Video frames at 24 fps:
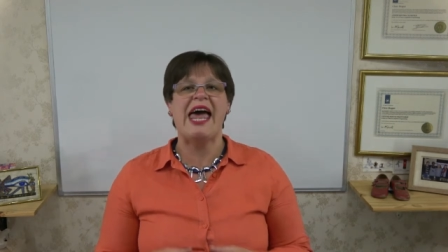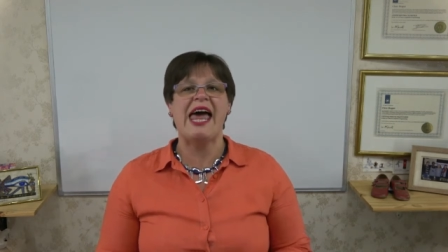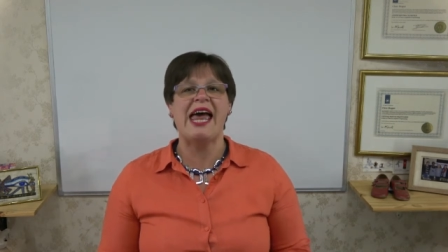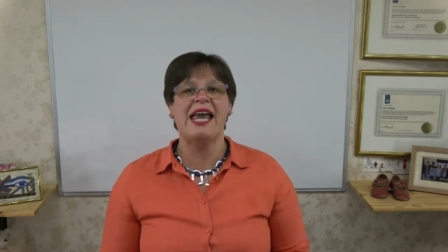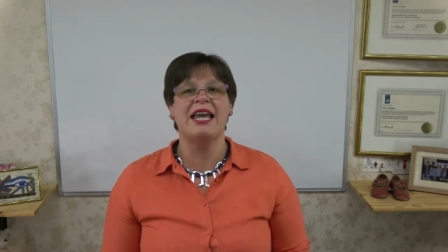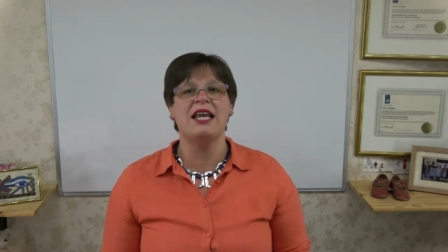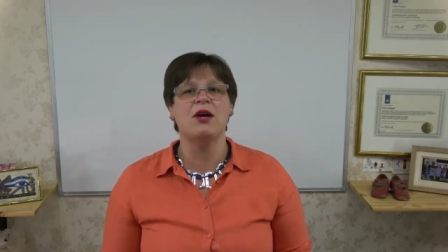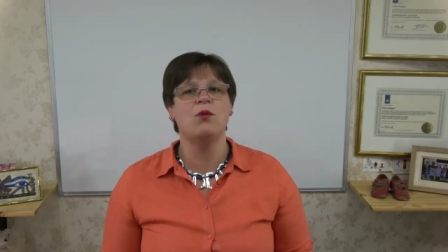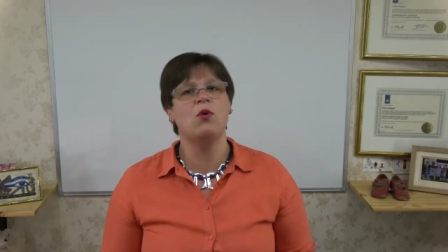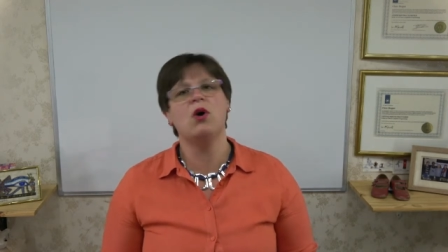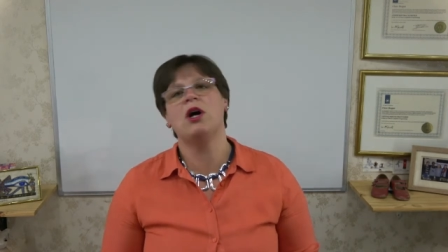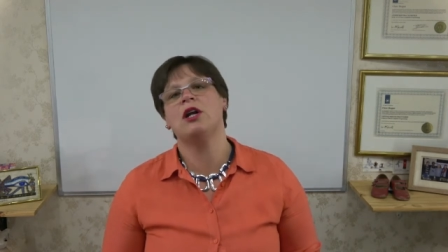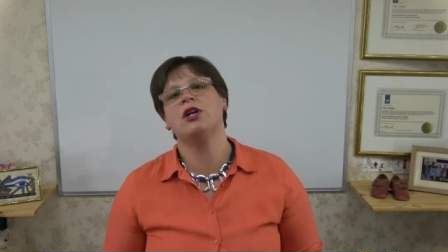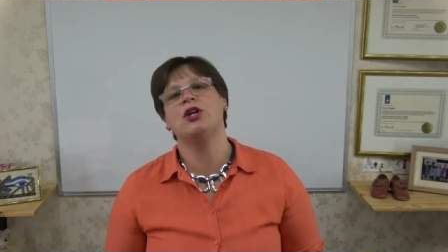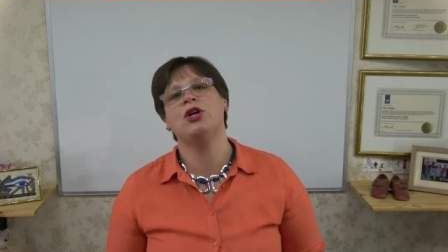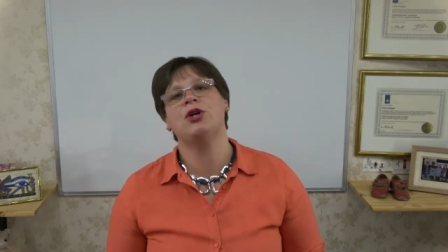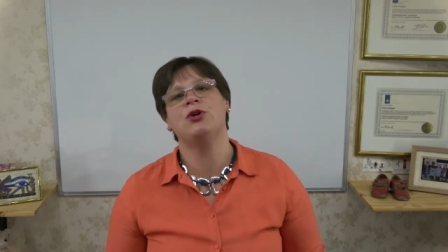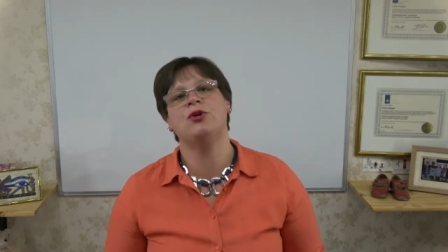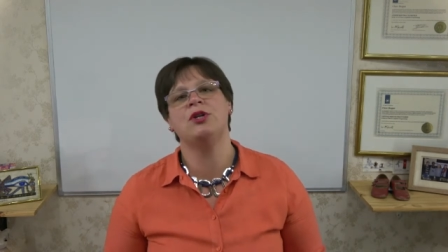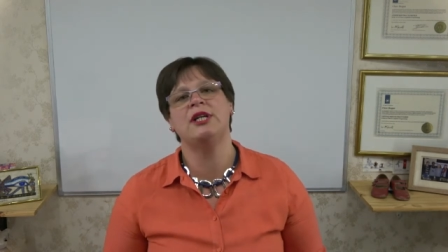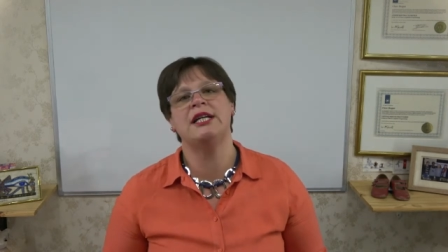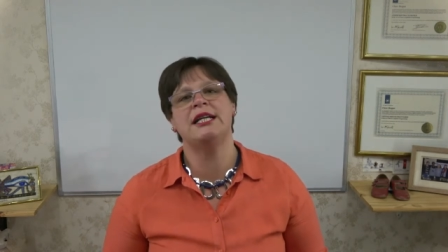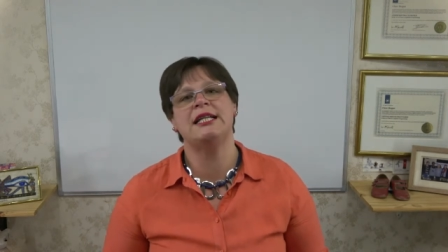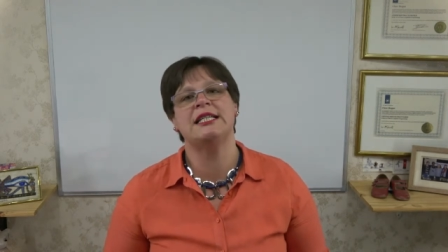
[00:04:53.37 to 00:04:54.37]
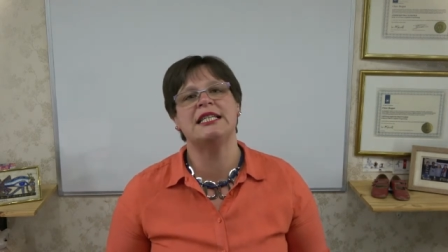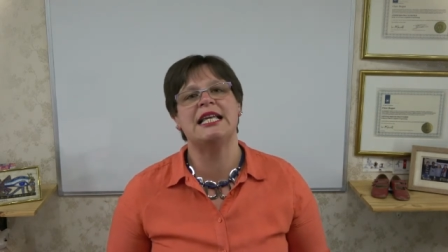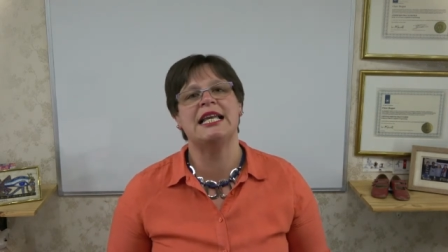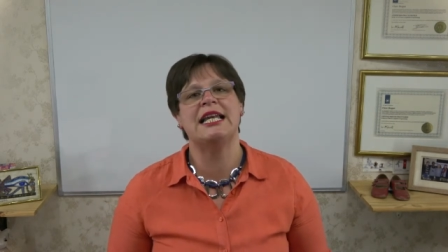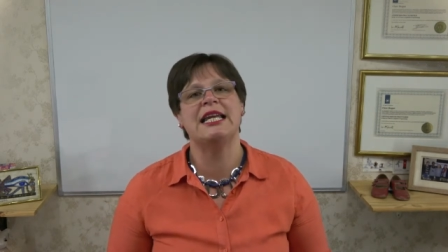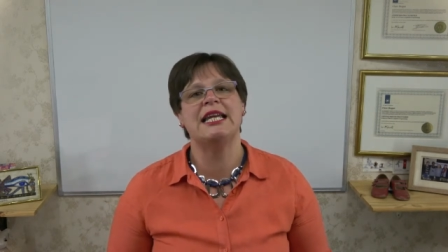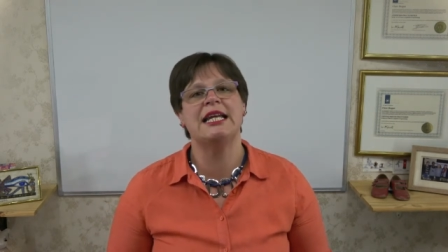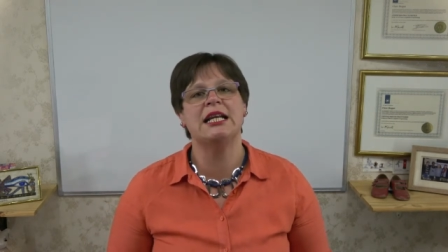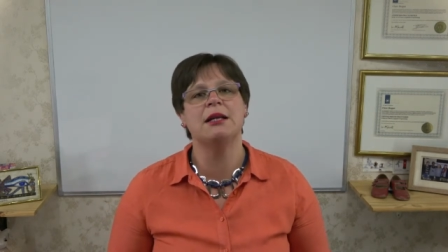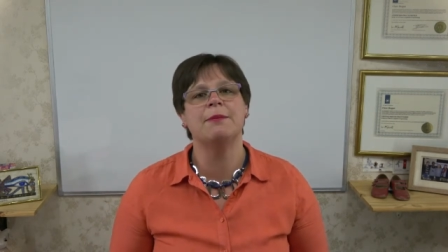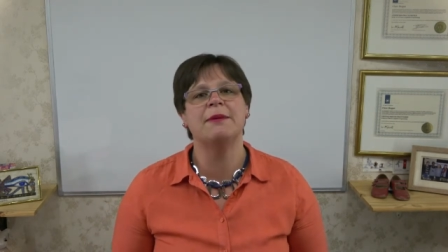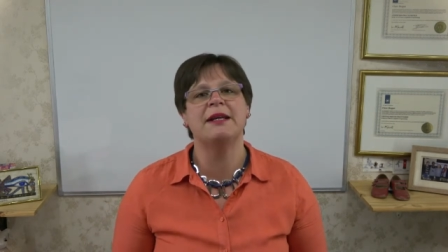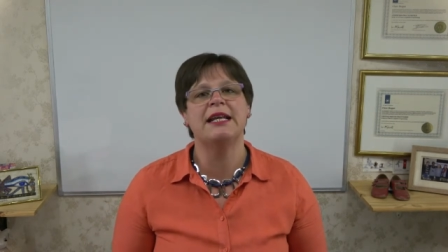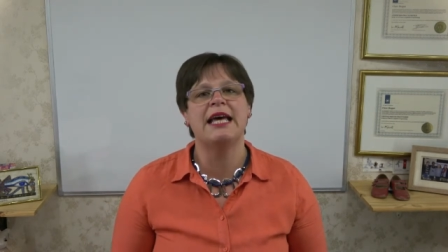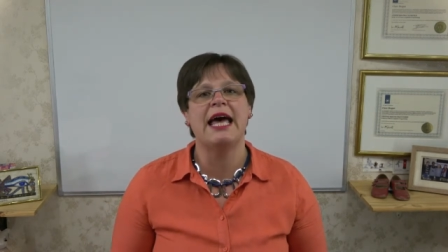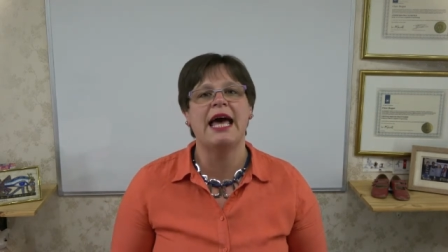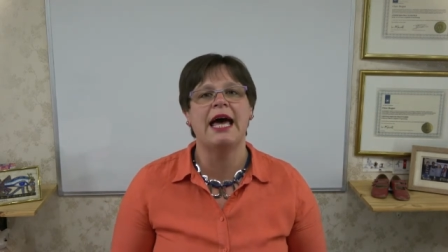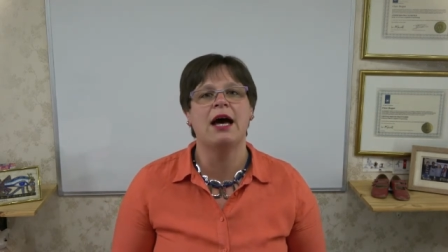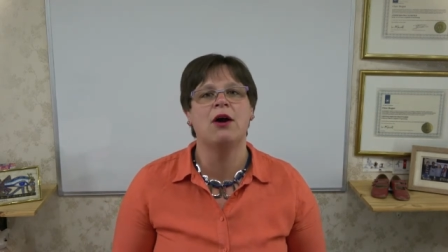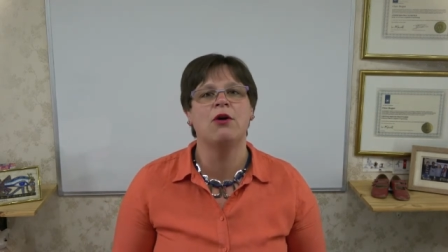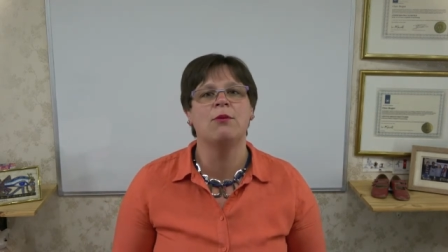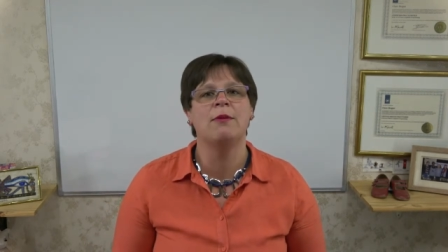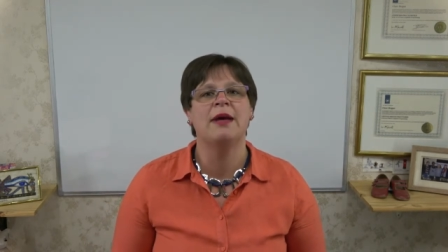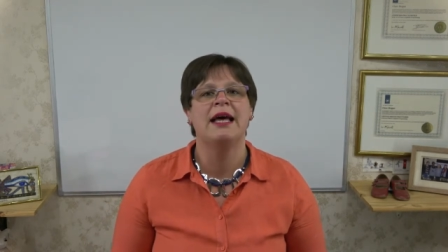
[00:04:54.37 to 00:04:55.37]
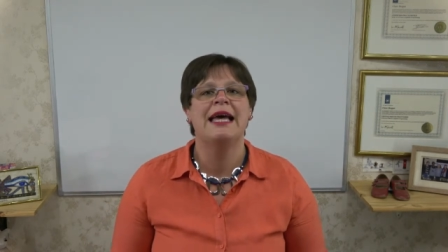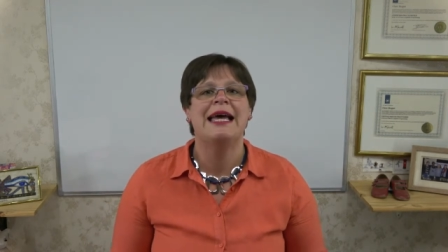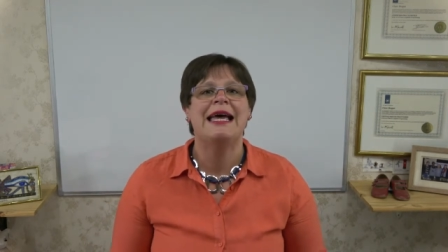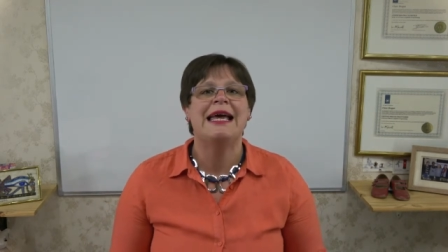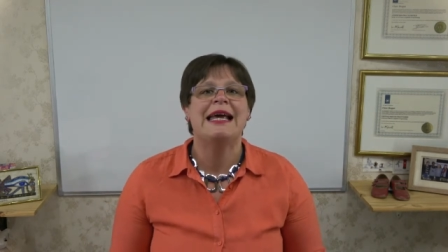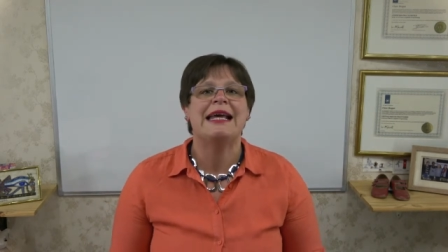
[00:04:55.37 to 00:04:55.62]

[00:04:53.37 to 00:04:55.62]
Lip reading: anyone who needs a little bit of help